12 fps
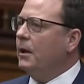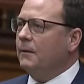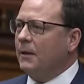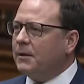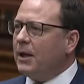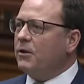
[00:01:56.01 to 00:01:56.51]

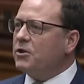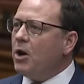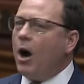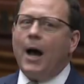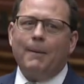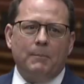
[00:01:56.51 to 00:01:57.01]
that there's
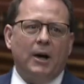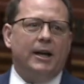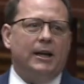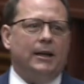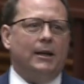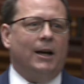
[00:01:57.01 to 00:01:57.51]
not
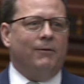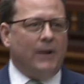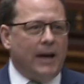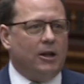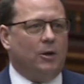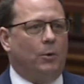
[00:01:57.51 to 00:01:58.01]
money
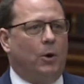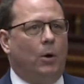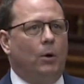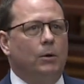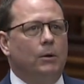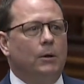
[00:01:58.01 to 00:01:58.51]

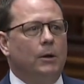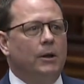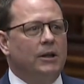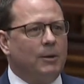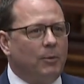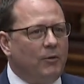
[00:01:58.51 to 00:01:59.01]
available
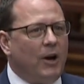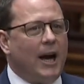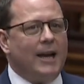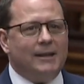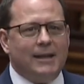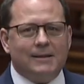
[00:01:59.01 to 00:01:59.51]
to
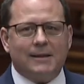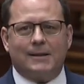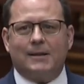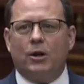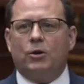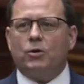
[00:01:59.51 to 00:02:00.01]
provide these
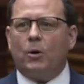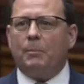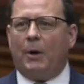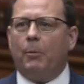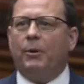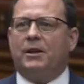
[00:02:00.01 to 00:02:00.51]
essential
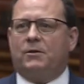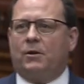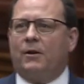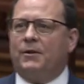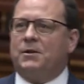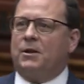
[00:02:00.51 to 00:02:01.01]
public
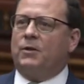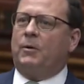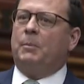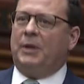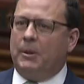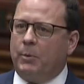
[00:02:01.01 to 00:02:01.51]
services for
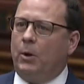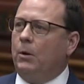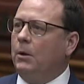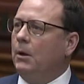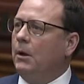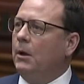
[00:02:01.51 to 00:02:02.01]

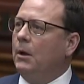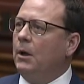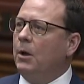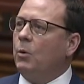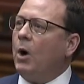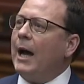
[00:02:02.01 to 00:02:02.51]
people.
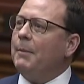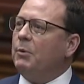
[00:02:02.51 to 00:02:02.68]
Well, I